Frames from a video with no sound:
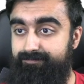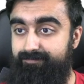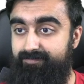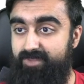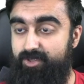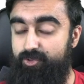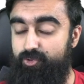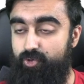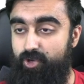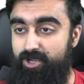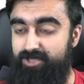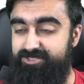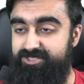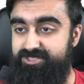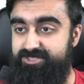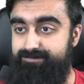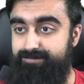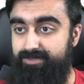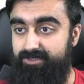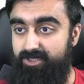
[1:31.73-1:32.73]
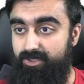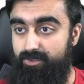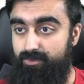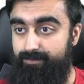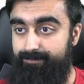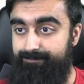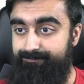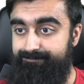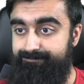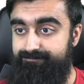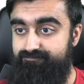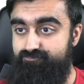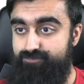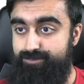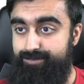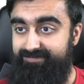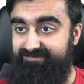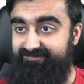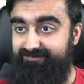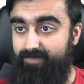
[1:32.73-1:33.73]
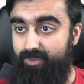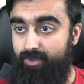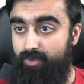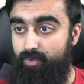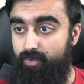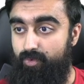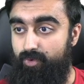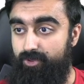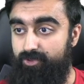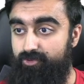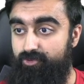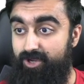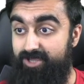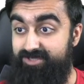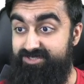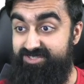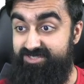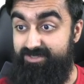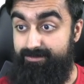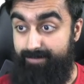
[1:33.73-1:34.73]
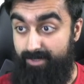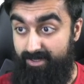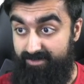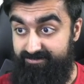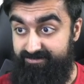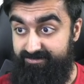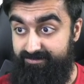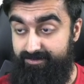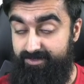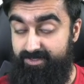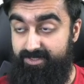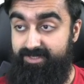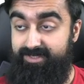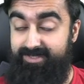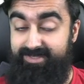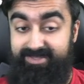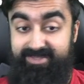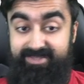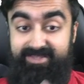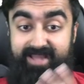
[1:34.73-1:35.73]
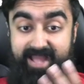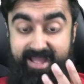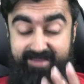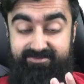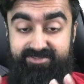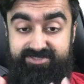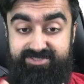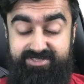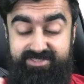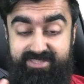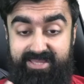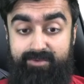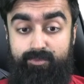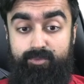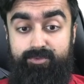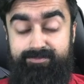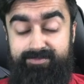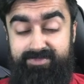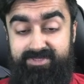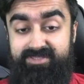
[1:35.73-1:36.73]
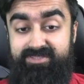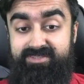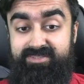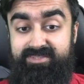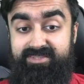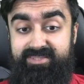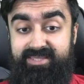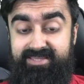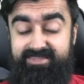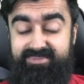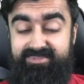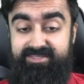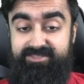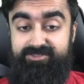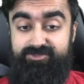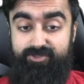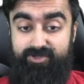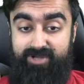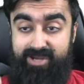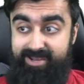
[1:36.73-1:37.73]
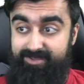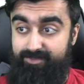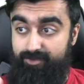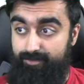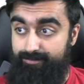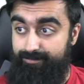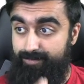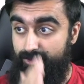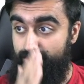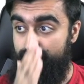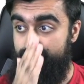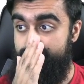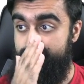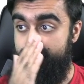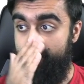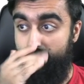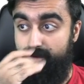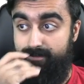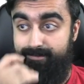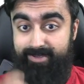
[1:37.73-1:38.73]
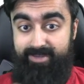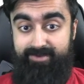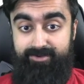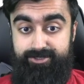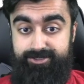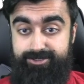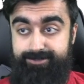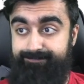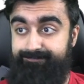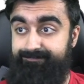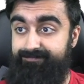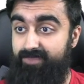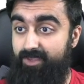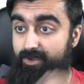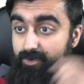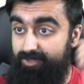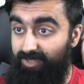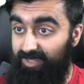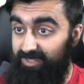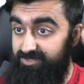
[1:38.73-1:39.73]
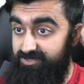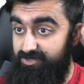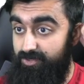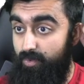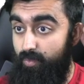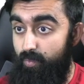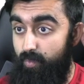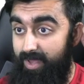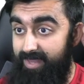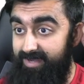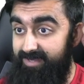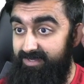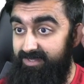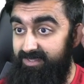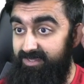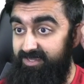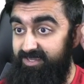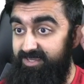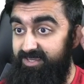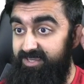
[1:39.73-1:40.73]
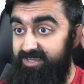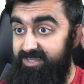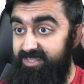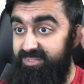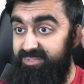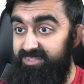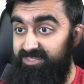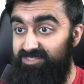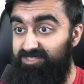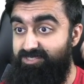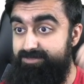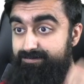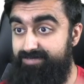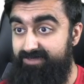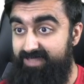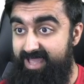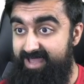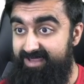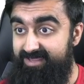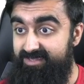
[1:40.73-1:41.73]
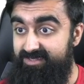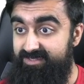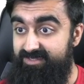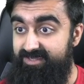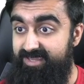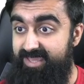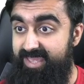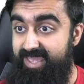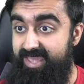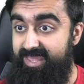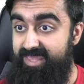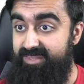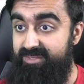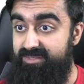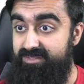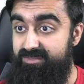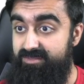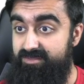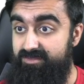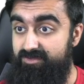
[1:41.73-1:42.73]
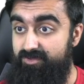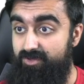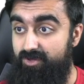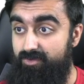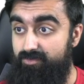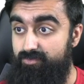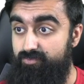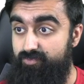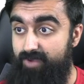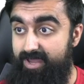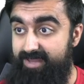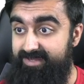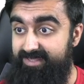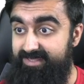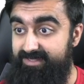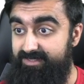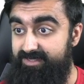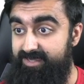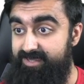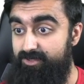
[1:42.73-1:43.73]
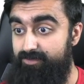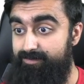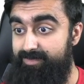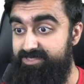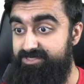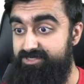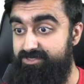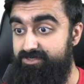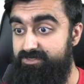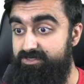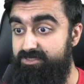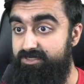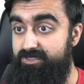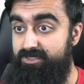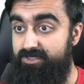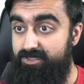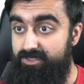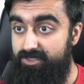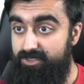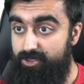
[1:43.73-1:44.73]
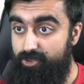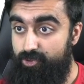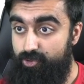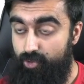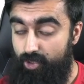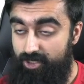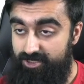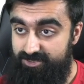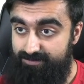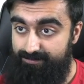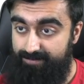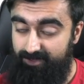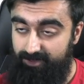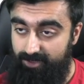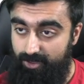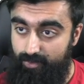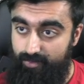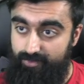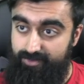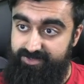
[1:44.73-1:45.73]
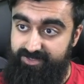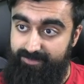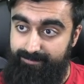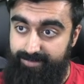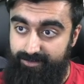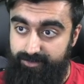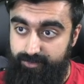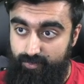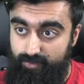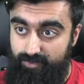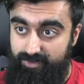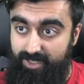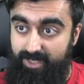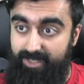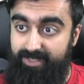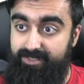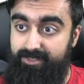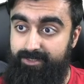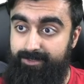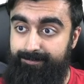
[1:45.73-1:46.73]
crosses below or crosses above, obviously that would mean that things are either bullish or bearish. Okay, so when this black and red indicator basically cross below the blue line,